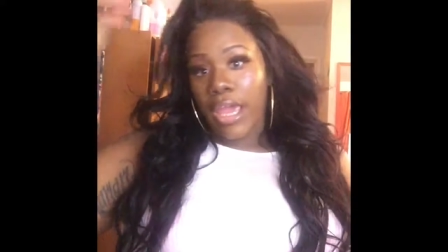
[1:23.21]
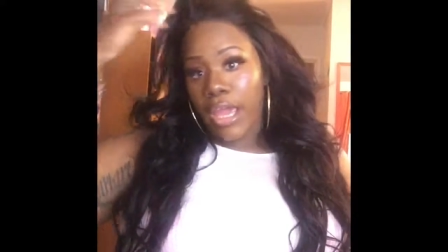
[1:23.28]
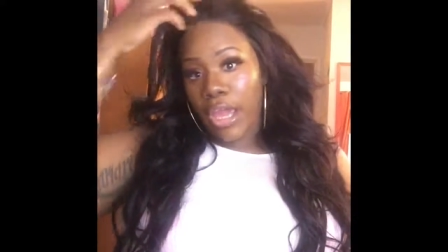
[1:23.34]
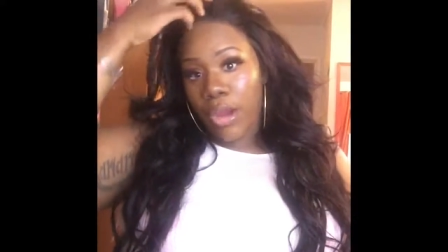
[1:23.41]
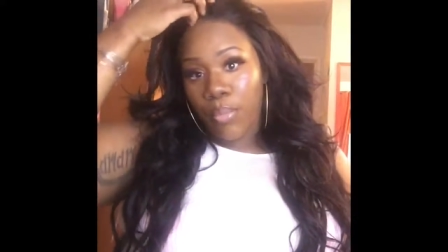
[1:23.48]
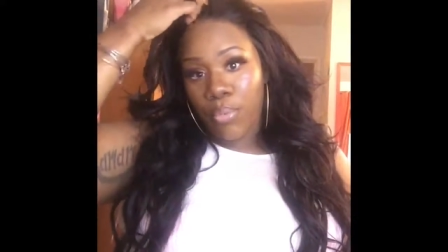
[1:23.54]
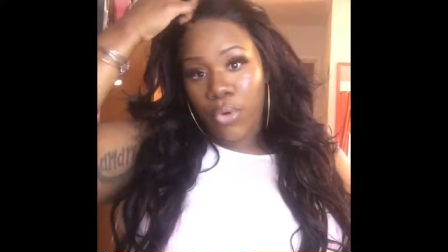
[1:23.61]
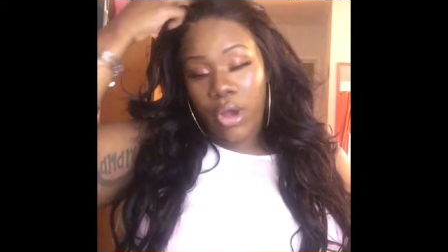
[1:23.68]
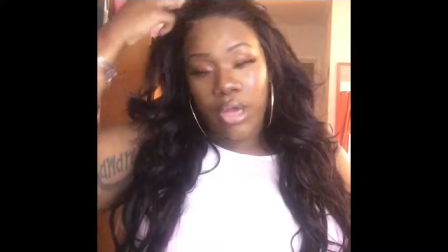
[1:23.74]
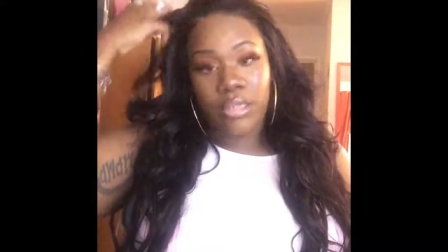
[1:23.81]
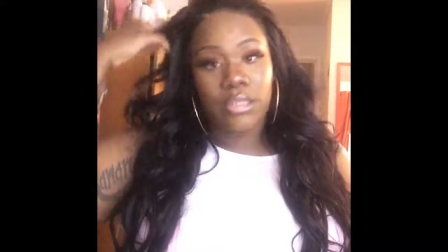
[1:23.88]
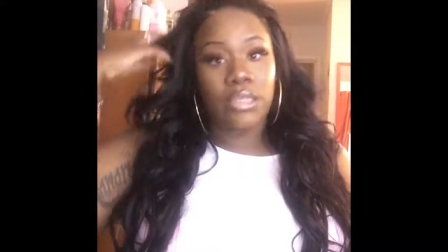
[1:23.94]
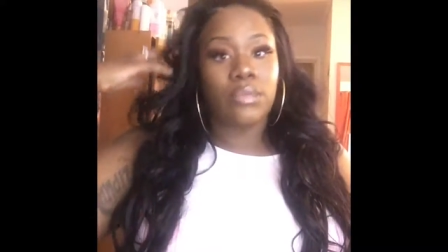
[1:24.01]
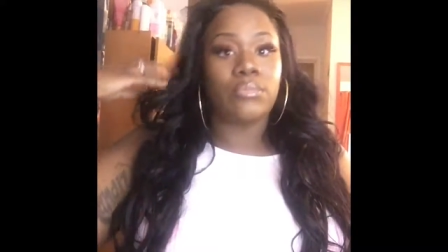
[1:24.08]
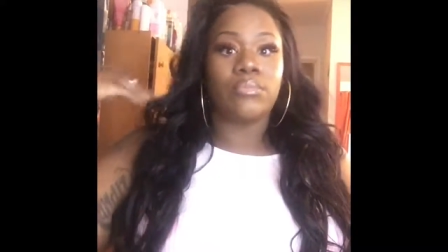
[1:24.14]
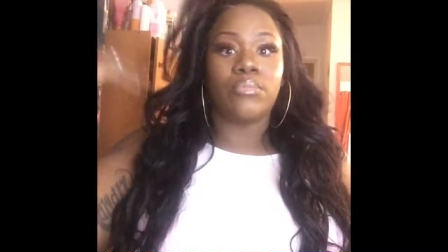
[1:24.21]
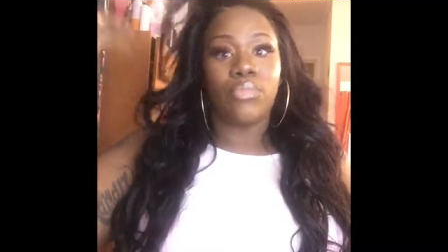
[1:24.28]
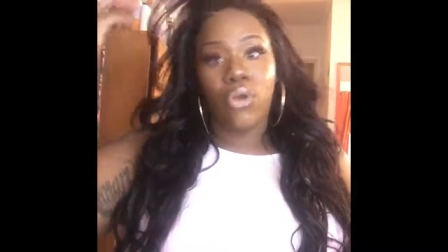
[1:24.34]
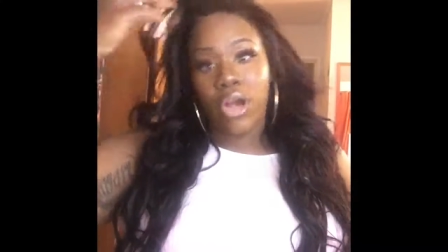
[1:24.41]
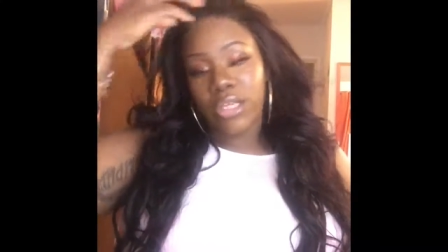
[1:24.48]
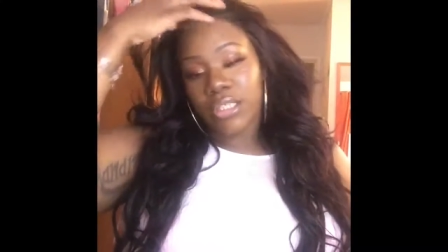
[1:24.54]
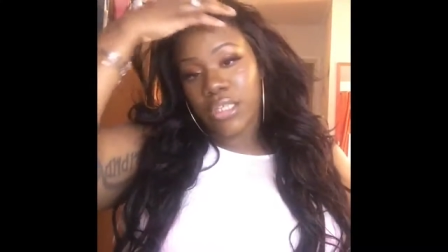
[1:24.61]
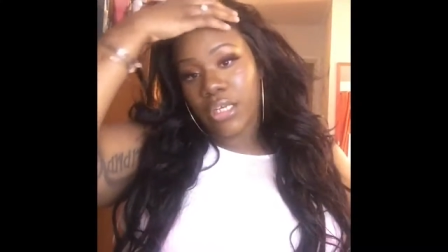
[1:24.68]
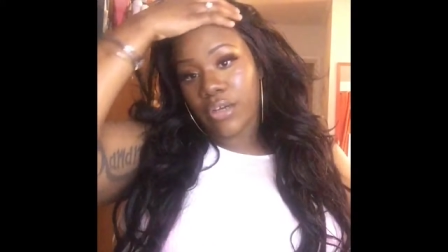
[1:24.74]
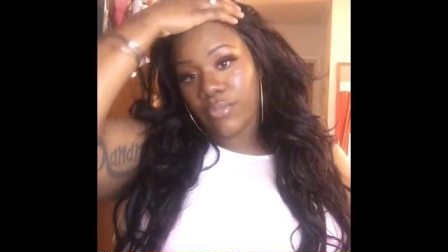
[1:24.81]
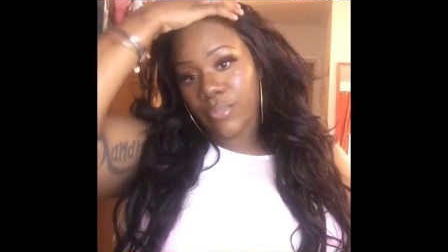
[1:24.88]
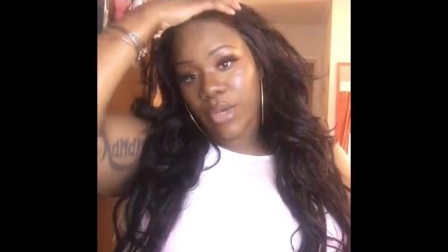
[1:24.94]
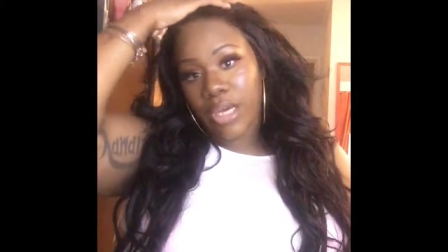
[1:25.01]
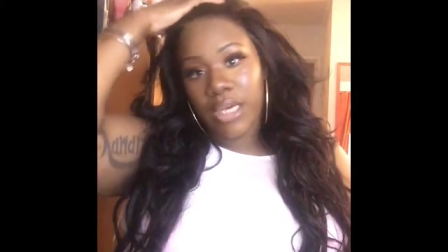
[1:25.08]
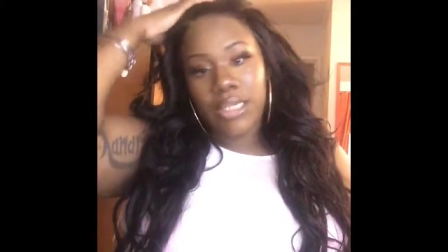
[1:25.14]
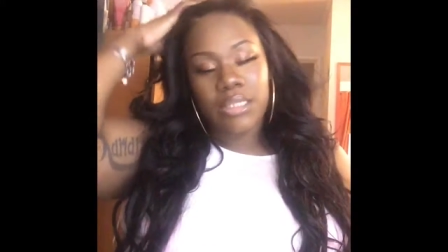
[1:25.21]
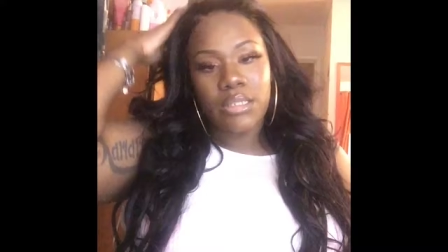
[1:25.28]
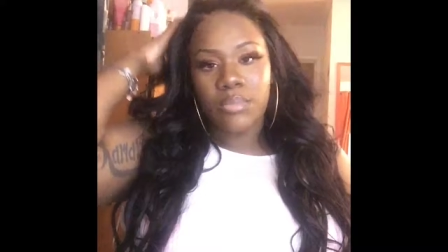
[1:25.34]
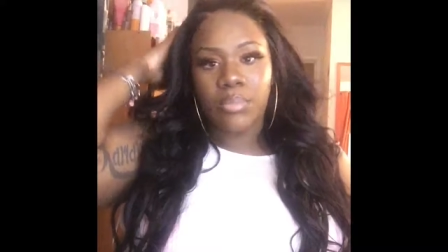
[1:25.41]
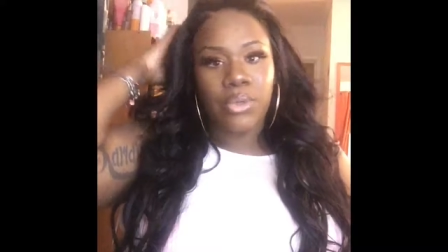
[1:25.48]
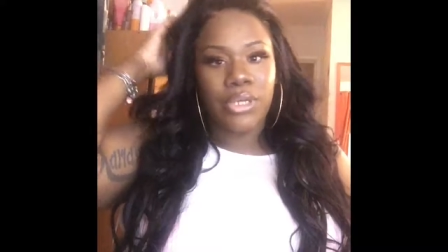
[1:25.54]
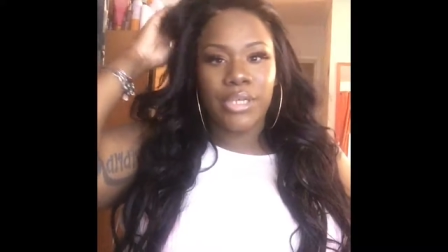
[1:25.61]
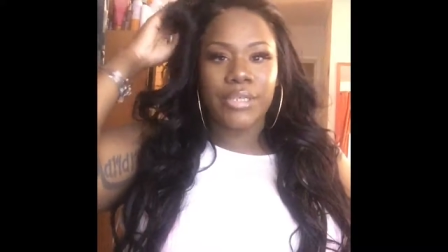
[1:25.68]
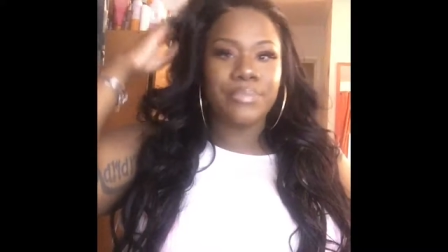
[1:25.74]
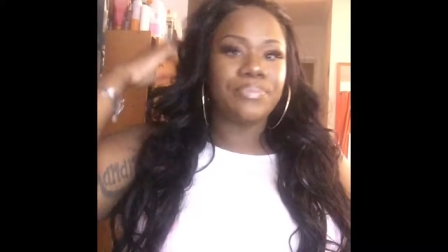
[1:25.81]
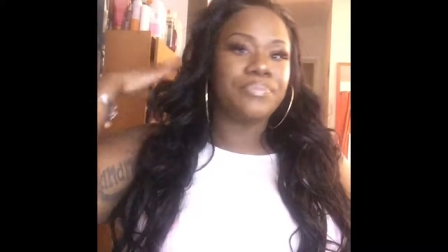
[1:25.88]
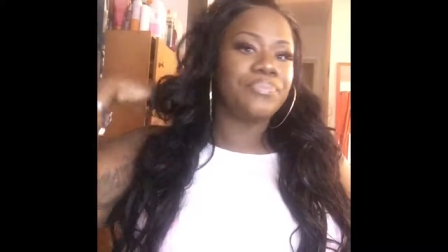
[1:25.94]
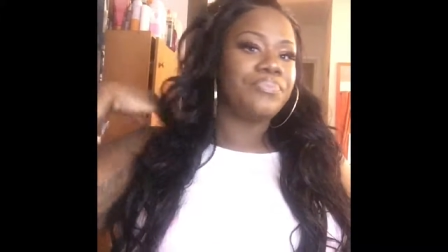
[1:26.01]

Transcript: hair pro project of mine. But